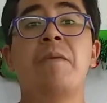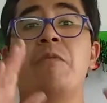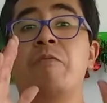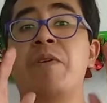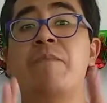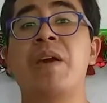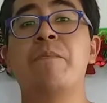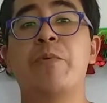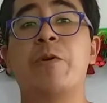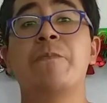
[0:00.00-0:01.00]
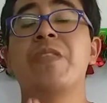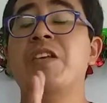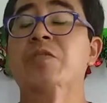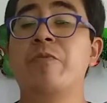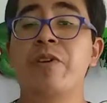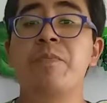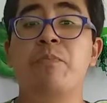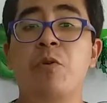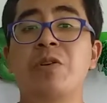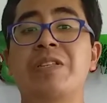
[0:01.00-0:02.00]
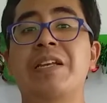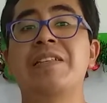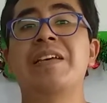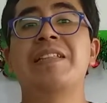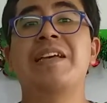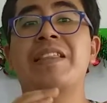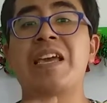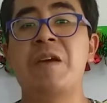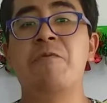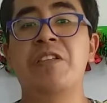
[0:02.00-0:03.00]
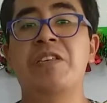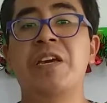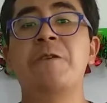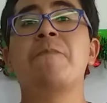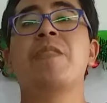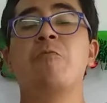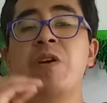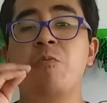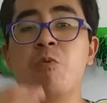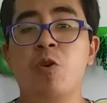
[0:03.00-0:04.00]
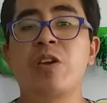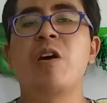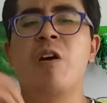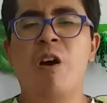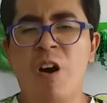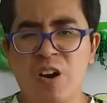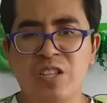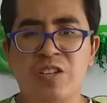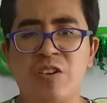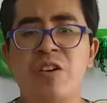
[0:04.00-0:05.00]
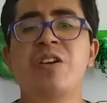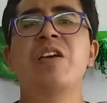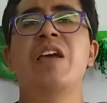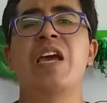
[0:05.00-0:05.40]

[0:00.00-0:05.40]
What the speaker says: But remember, it's very important that every day we work harder,